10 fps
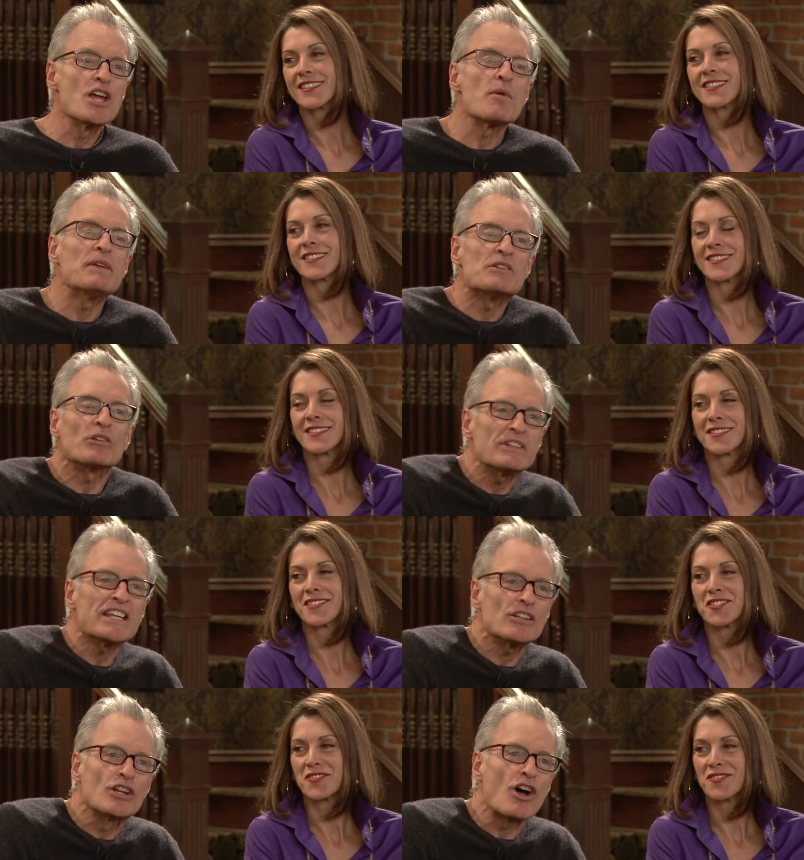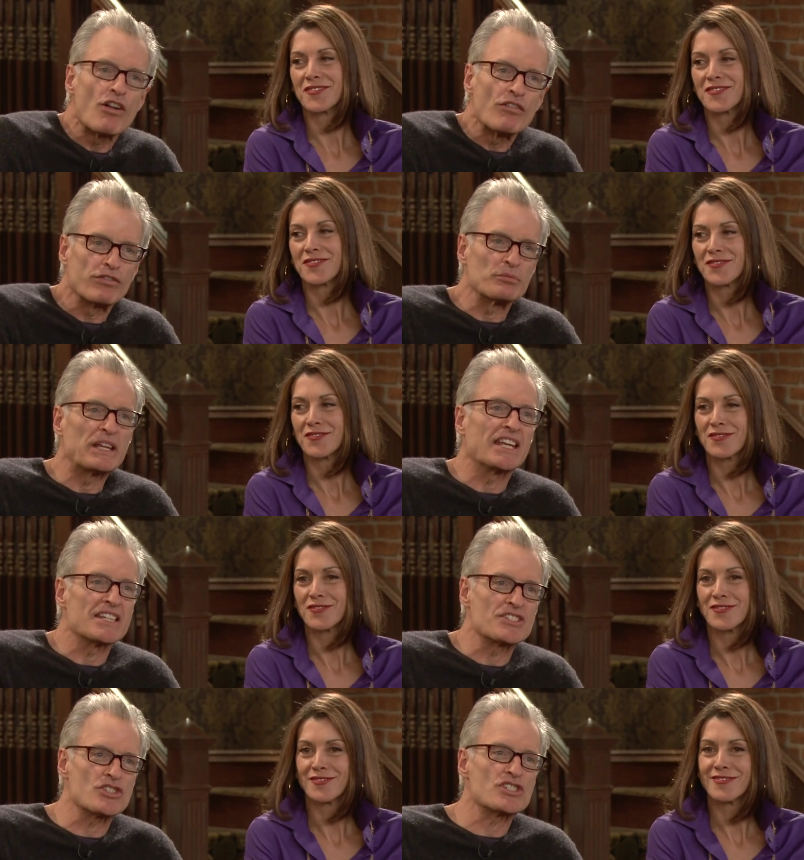Speaker 1: I mean, the real goal for
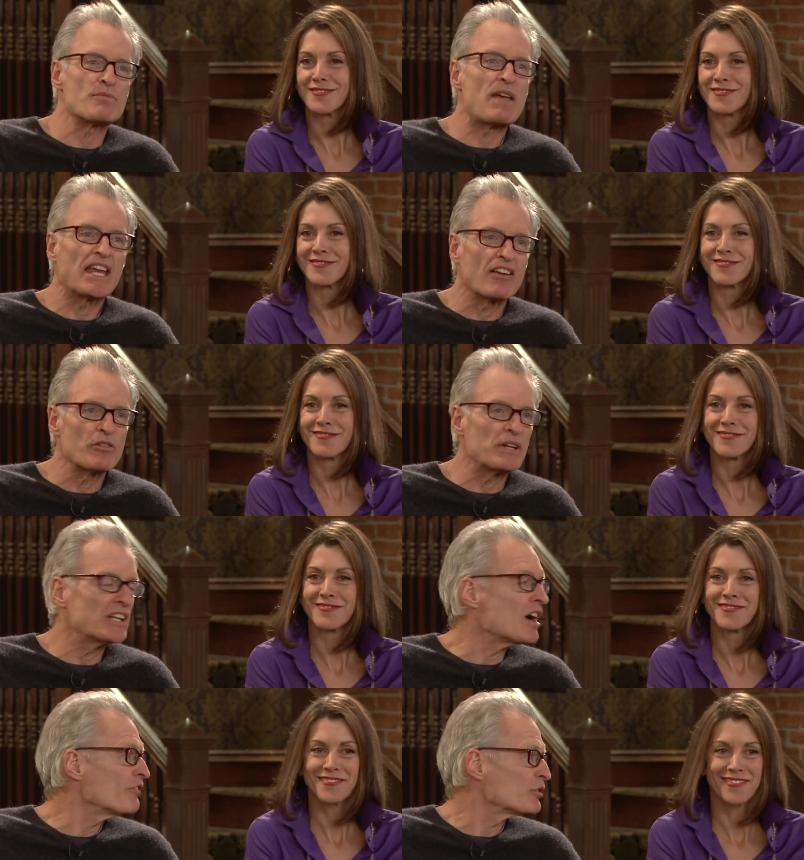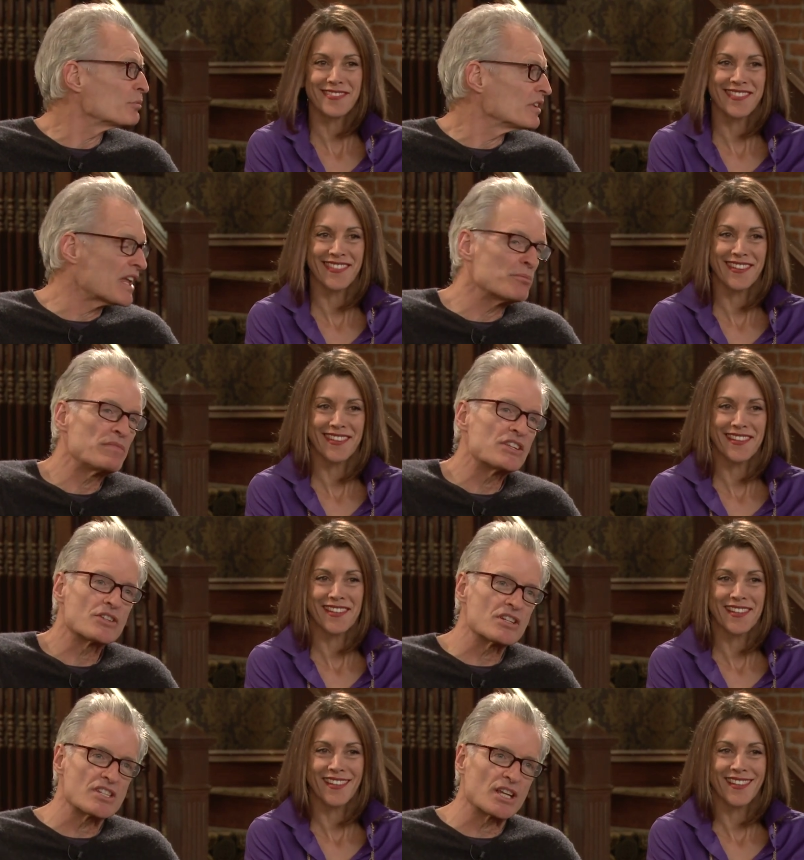me is just to make everybody comfortable, let them be
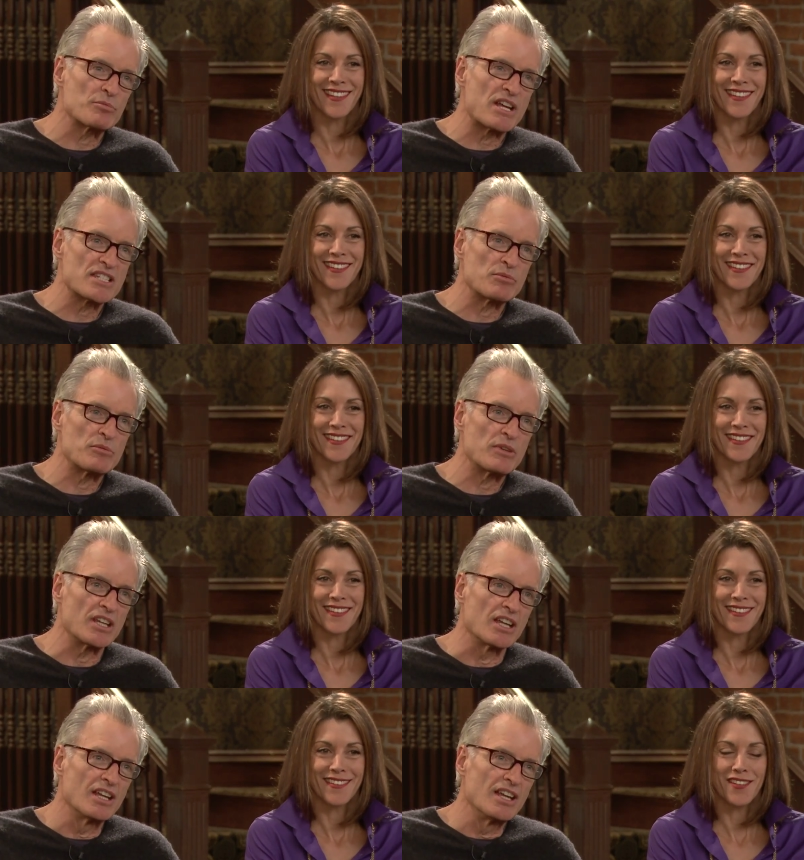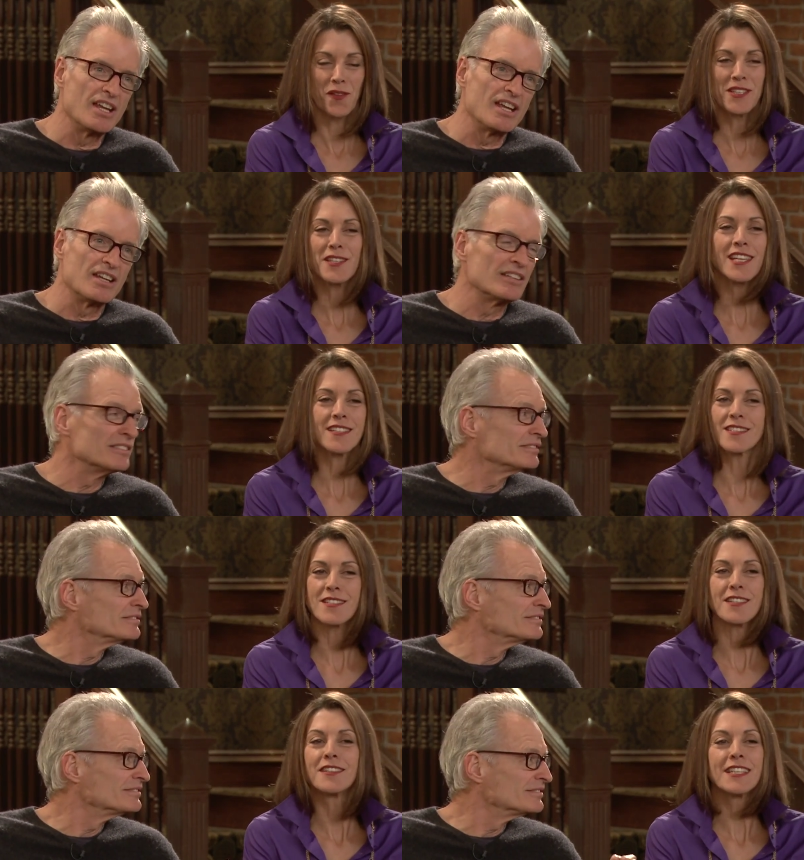as good as they can possibly be.
Speaker 2: Yeah, but he
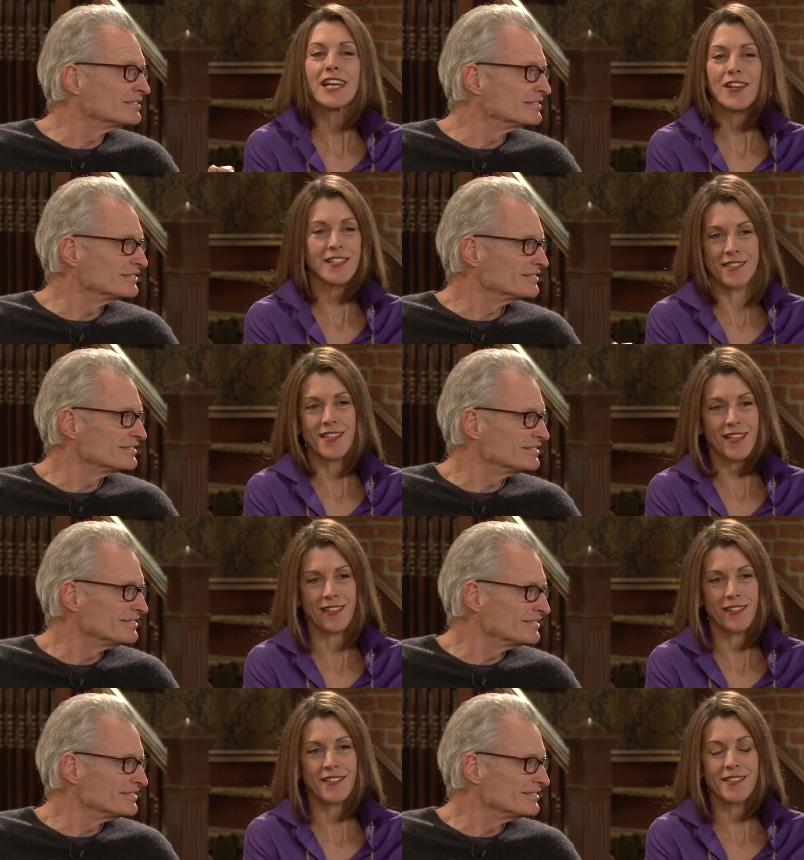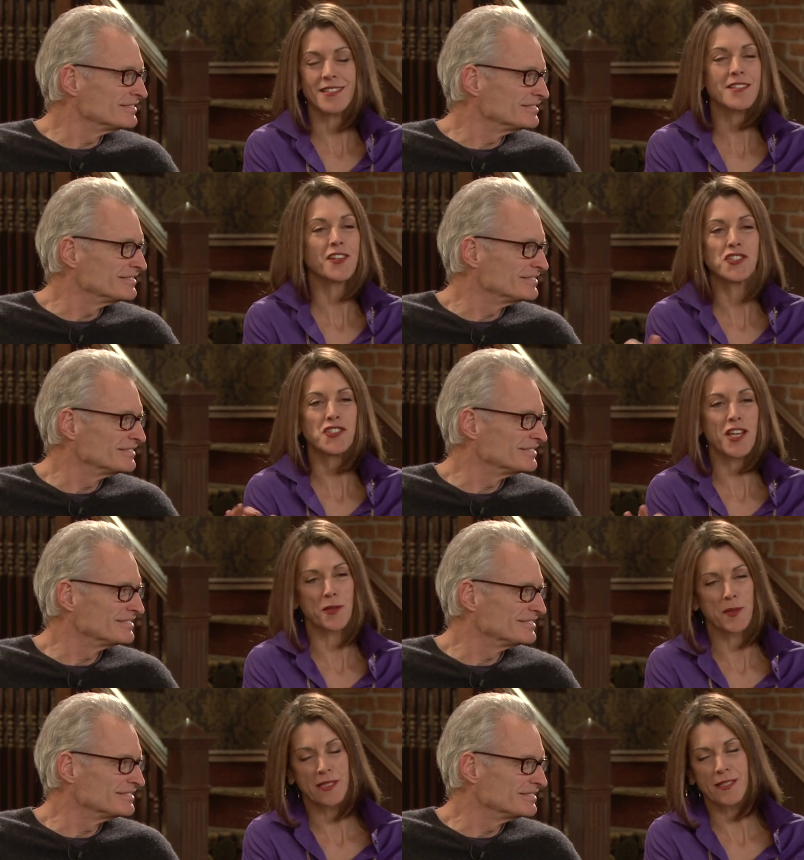does a hilarious thing because he's such a
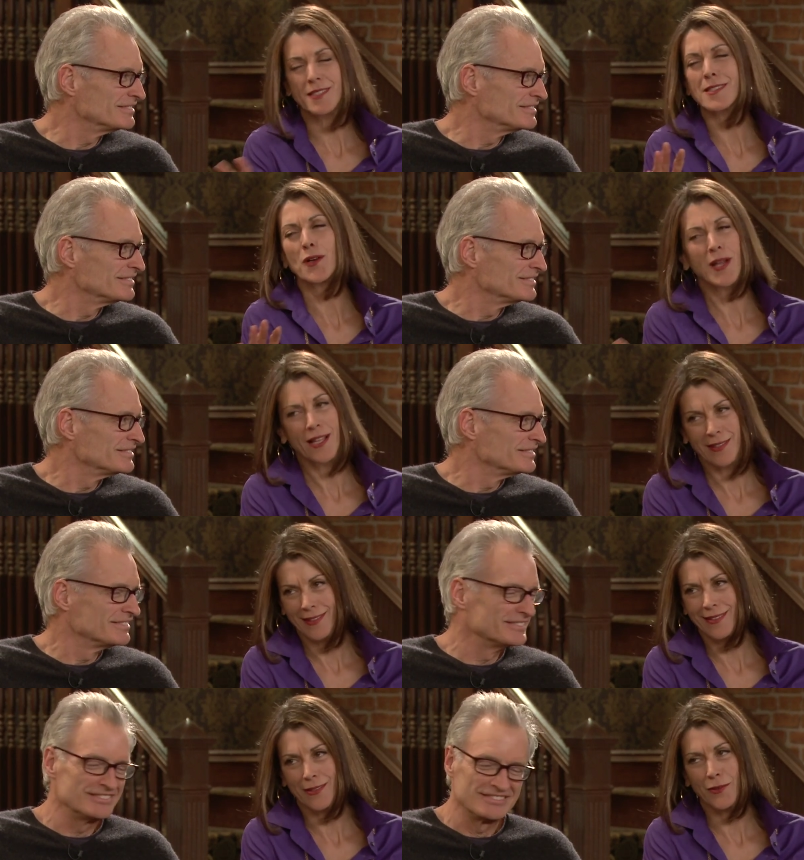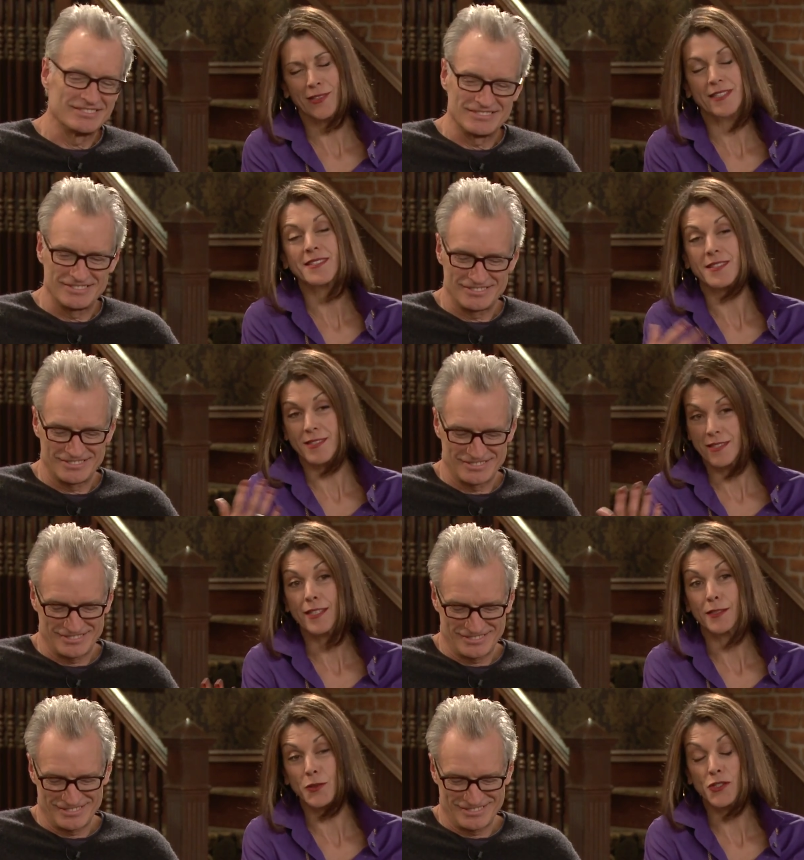gentleman and he's so elegant, or at least this is
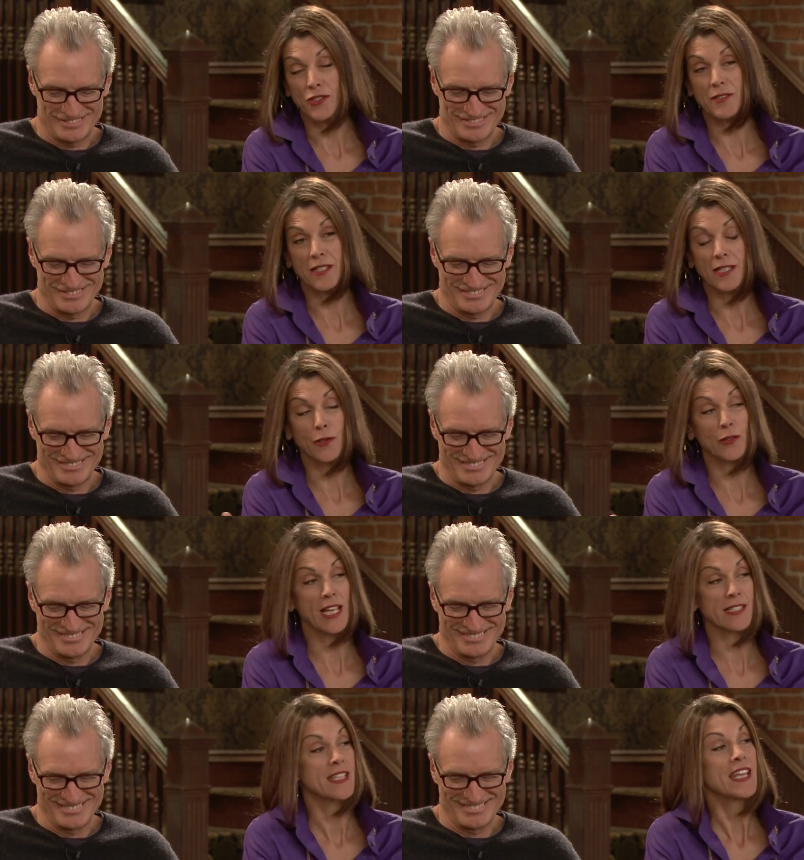the illusion that he creates.